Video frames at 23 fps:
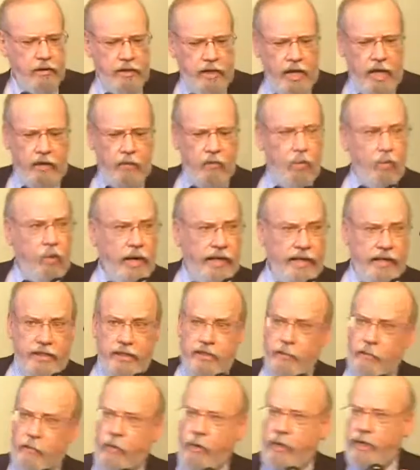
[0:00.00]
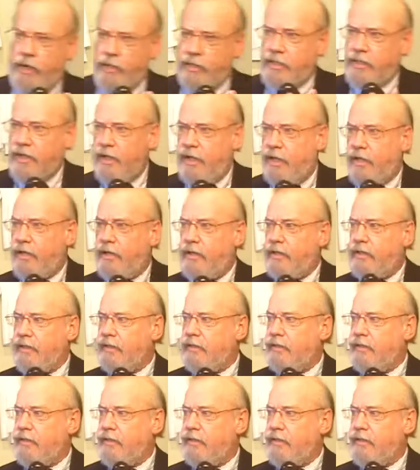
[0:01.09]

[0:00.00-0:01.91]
not wait to praise God.